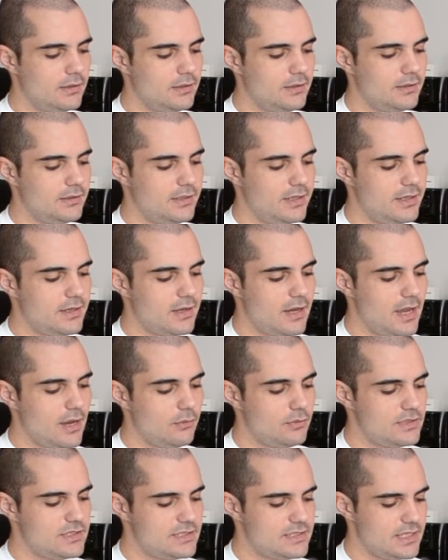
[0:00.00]
then I
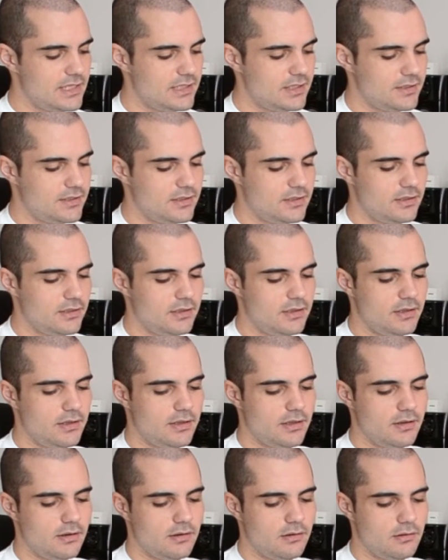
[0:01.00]
would say that
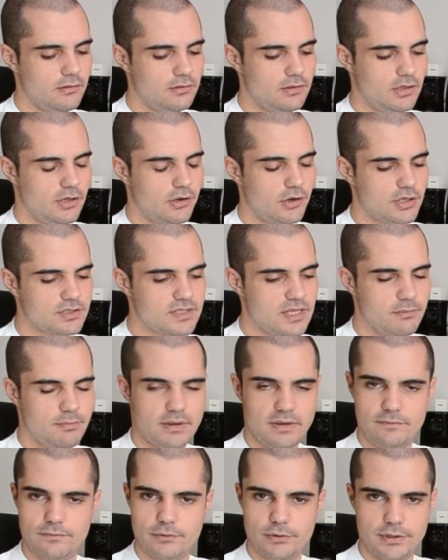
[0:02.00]
the cost I
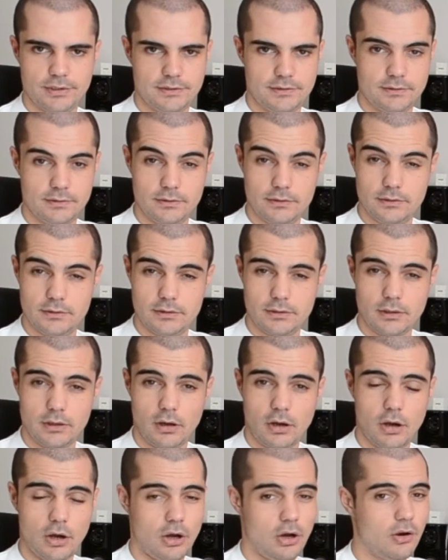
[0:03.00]
pay for it,
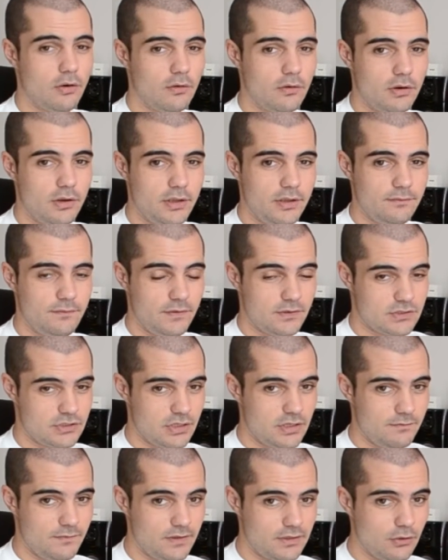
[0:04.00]

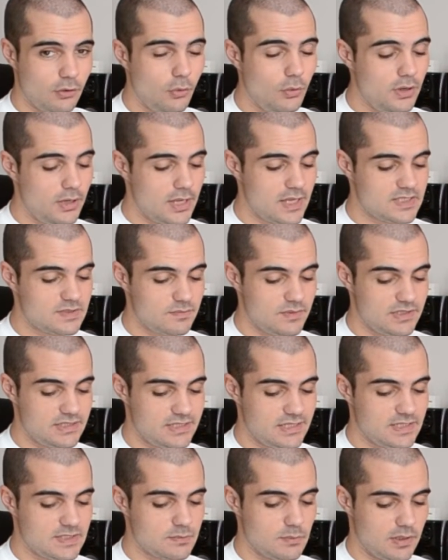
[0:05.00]
if it only lasts me
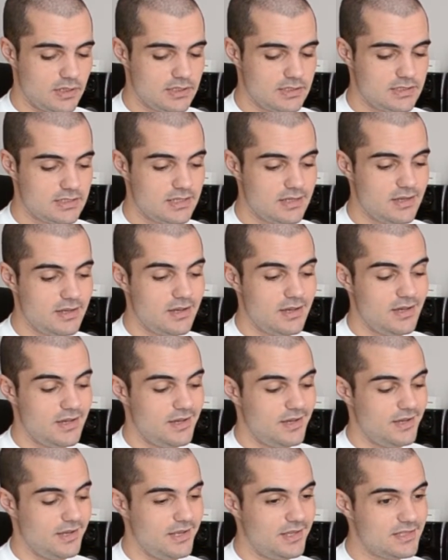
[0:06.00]
6 months,
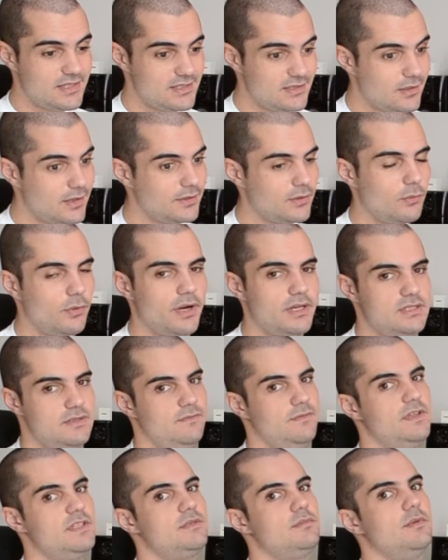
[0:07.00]
it's not a wise
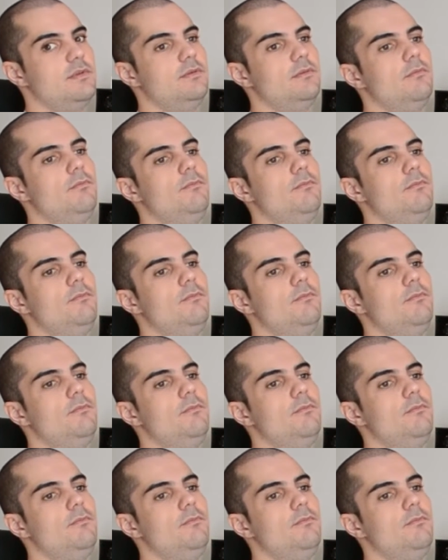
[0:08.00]
investment.